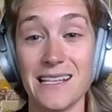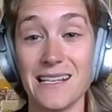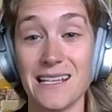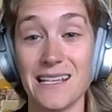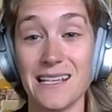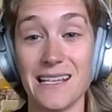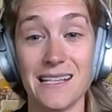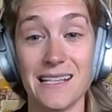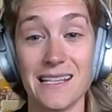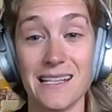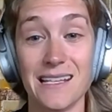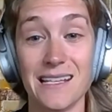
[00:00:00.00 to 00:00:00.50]

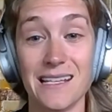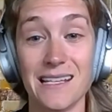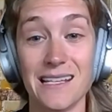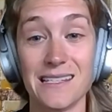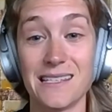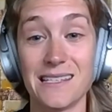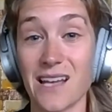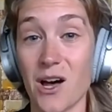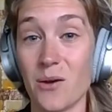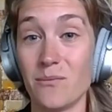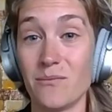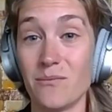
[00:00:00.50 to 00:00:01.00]
in
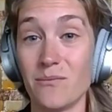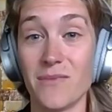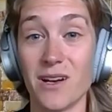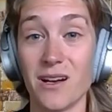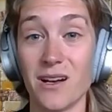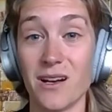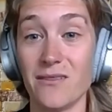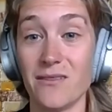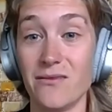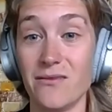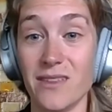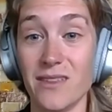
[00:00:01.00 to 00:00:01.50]
some
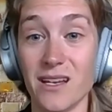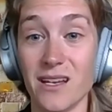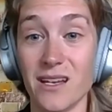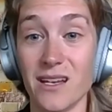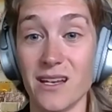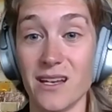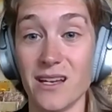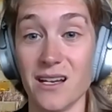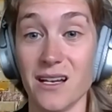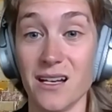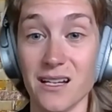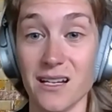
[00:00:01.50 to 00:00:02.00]
of
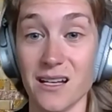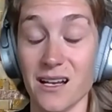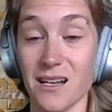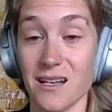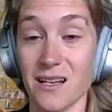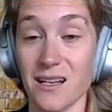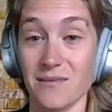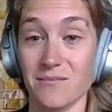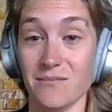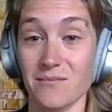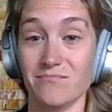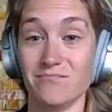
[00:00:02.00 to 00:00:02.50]

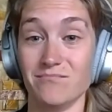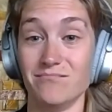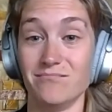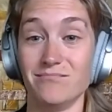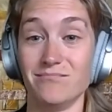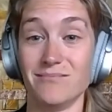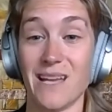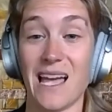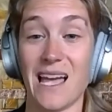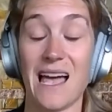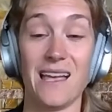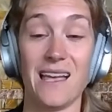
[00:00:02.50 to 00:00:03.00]
the
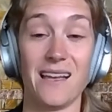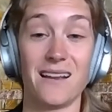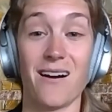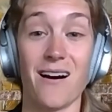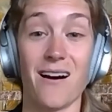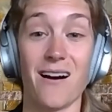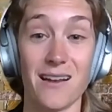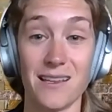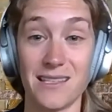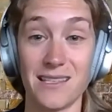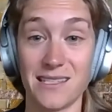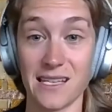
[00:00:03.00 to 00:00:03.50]

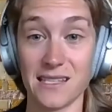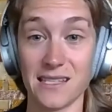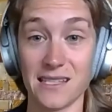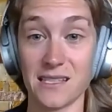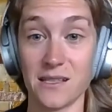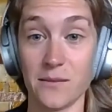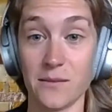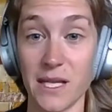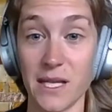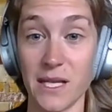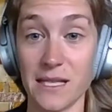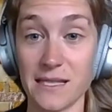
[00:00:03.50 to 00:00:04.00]
cost
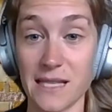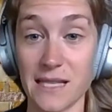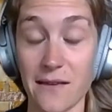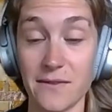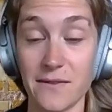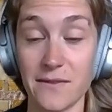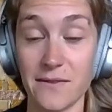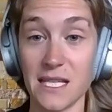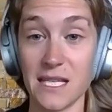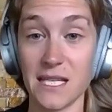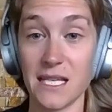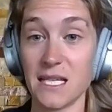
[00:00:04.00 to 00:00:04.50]
estimates
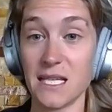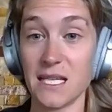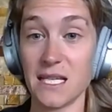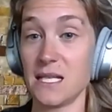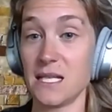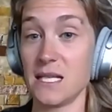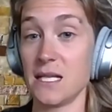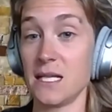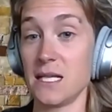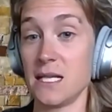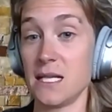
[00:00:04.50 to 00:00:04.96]
I've seen,